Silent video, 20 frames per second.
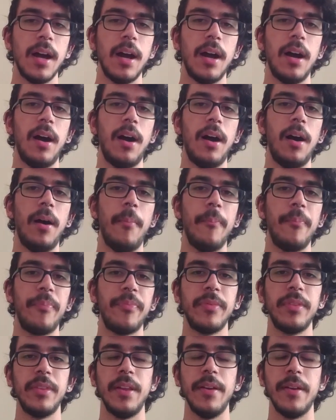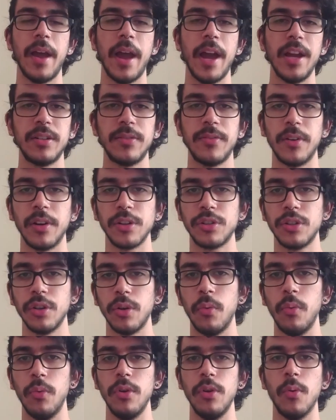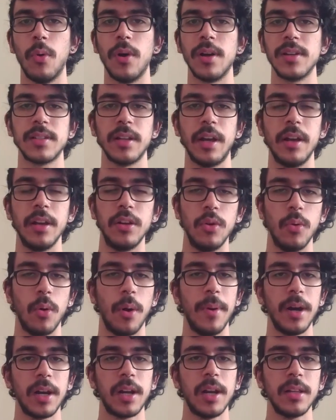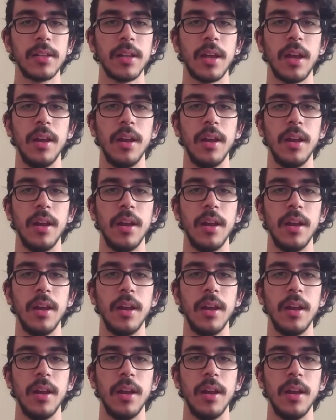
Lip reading: the hash function will assign you a bucket,